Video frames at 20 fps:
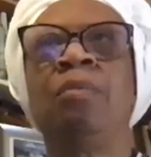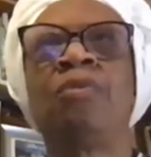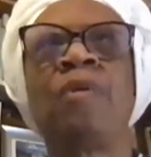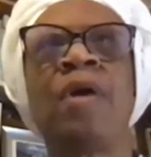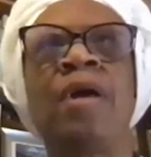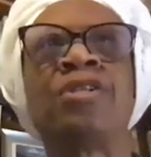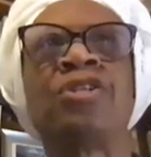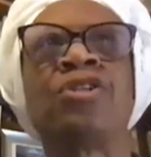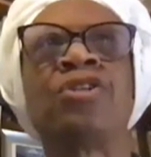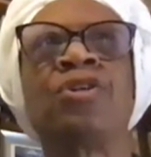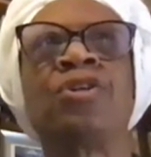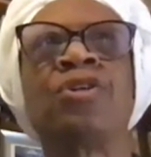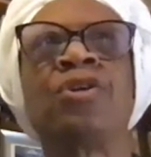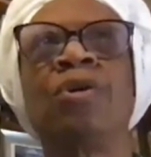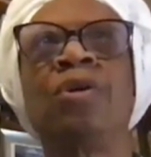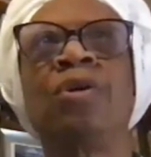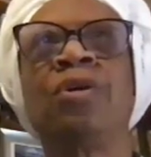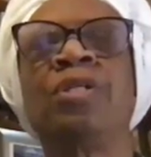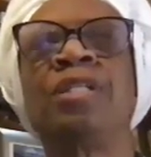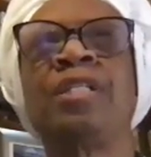
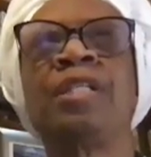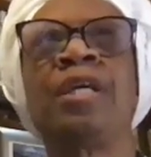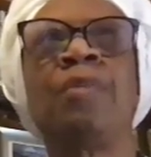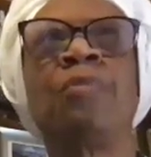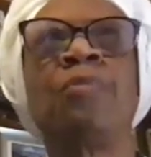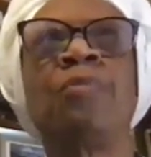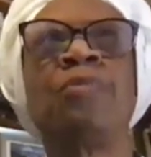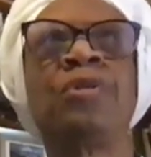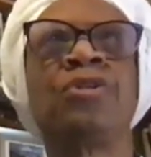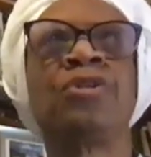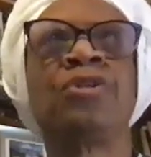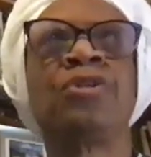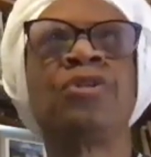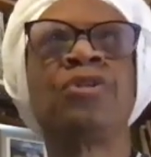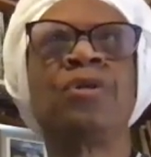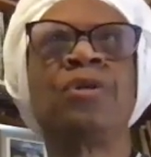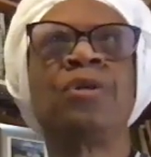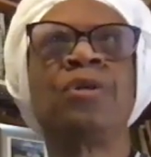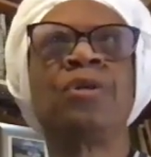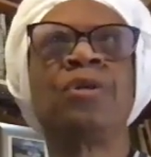Pressure,
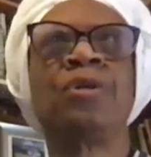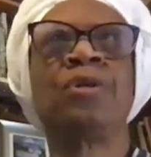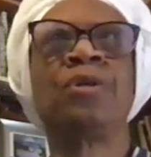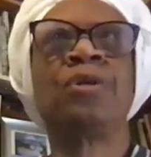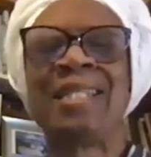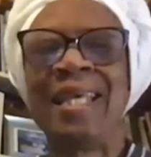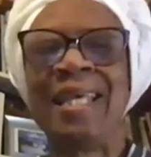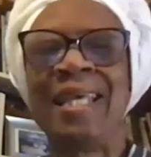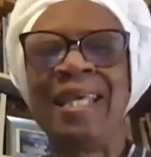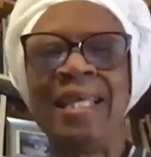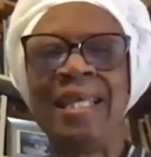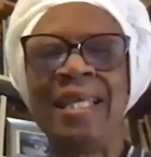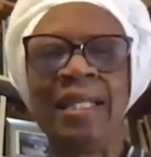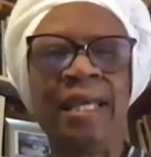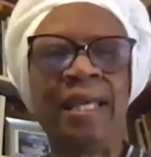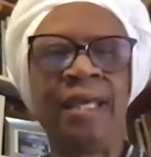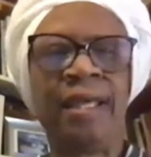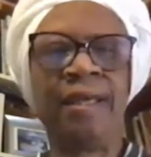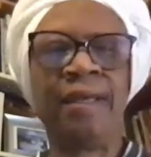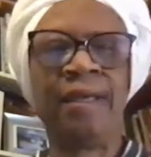temperature,
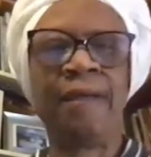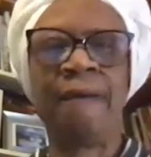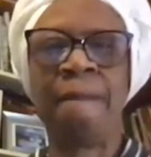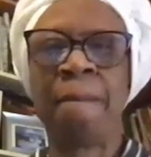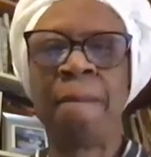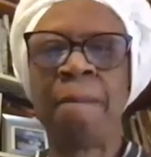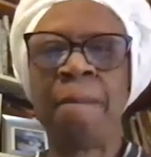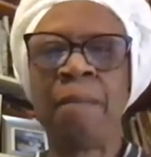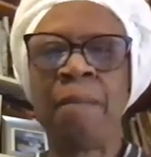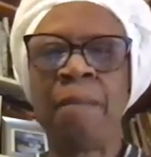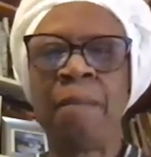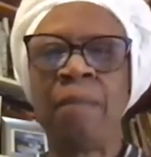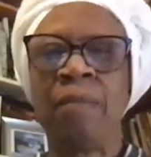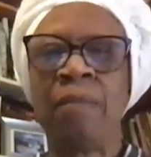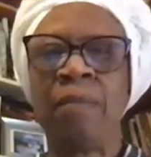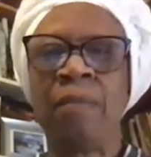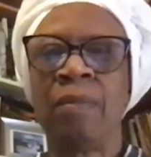tingling,